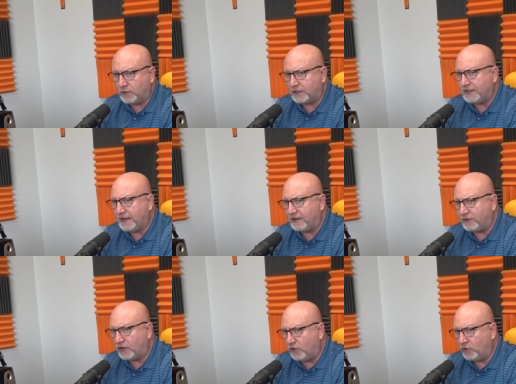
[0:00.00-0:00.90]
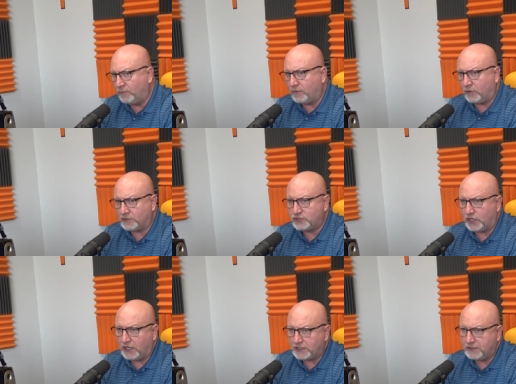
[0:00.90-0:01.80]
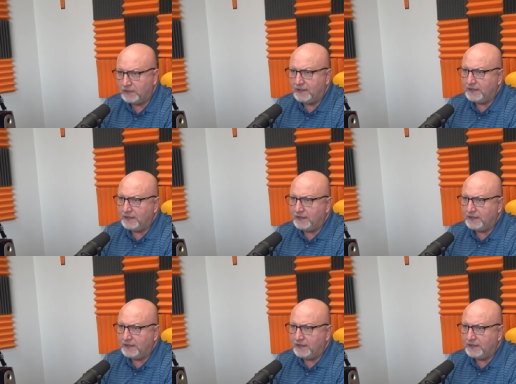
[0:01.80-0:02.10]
working out of their home or truck